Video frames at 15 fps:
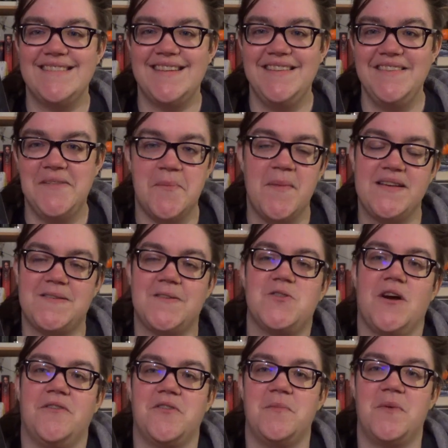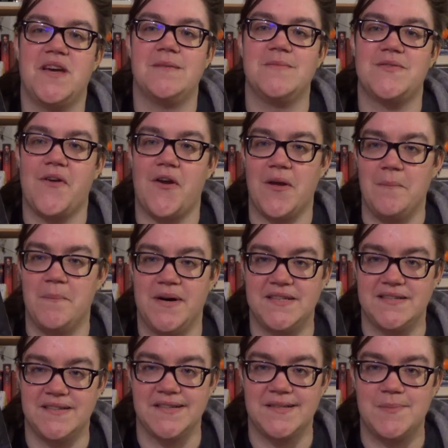the message often becomes very
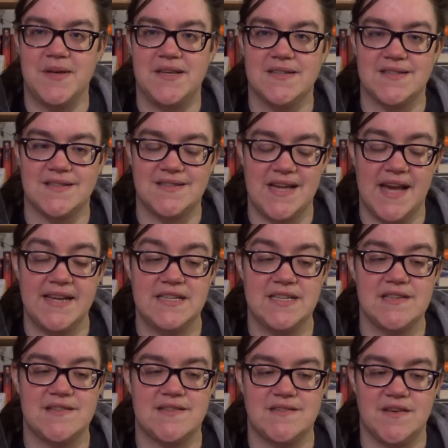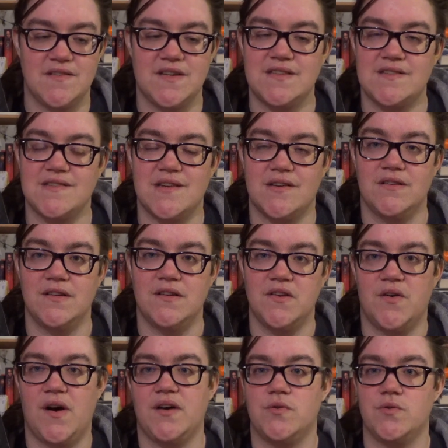muddled, because scientists don't necessarily
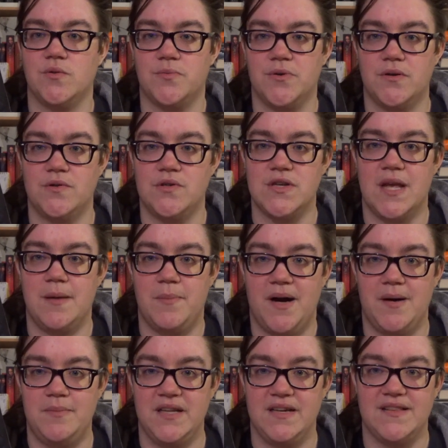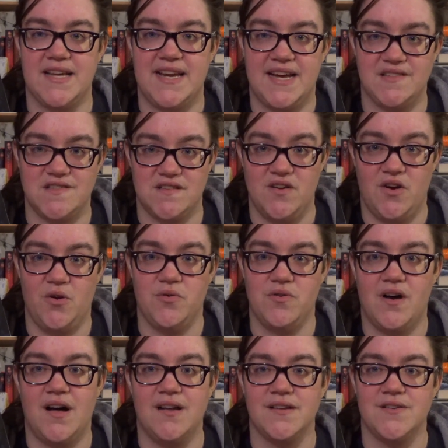know how to approach a public that has no
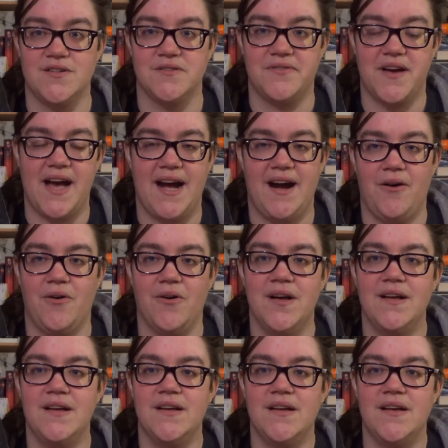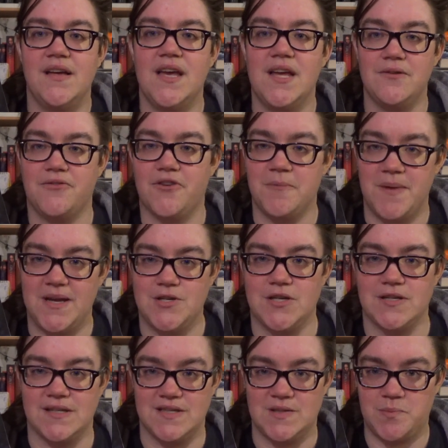knowledge of how
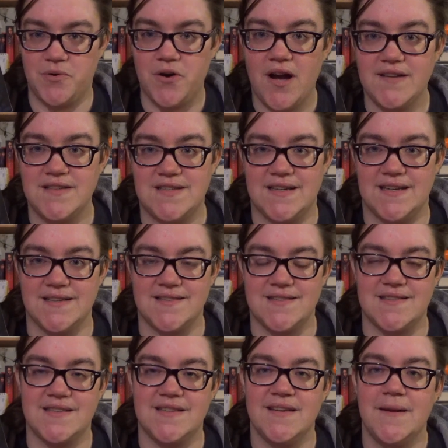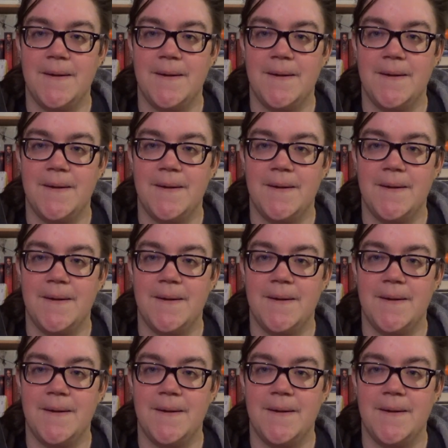information gets processed